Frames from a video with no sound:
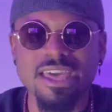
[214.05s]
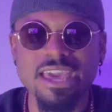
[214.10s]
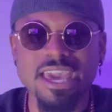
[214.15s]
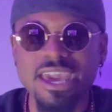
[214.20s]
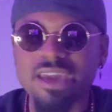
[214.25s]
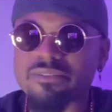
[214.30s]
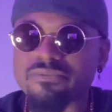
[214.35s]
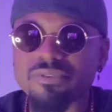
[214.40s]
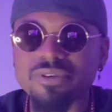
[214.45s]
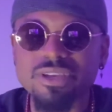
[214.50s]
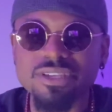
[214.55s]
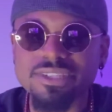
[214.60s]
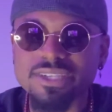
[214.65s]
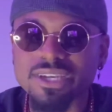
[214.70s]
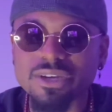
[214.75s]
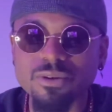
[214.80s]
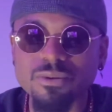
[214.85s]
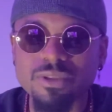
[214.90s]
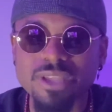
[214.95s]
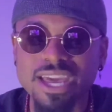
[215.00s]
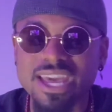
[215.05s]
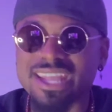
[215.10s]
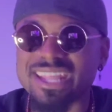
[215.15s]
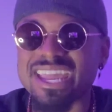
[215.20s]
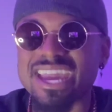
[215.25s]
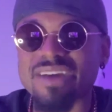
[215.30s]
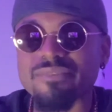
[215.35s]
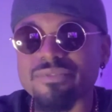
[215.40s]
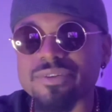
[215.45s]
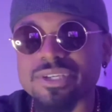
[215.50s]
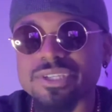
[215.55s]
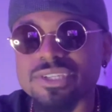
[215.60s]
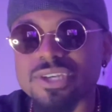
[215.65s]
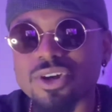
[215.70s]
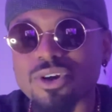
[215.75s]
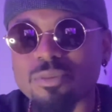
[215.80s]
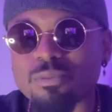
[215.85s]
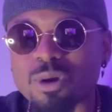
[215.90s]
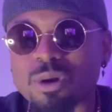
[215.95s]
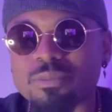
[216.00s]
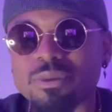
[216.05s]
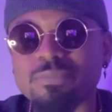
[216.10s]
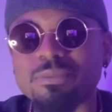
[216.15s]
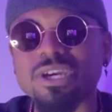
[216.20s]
every single day and every single moment,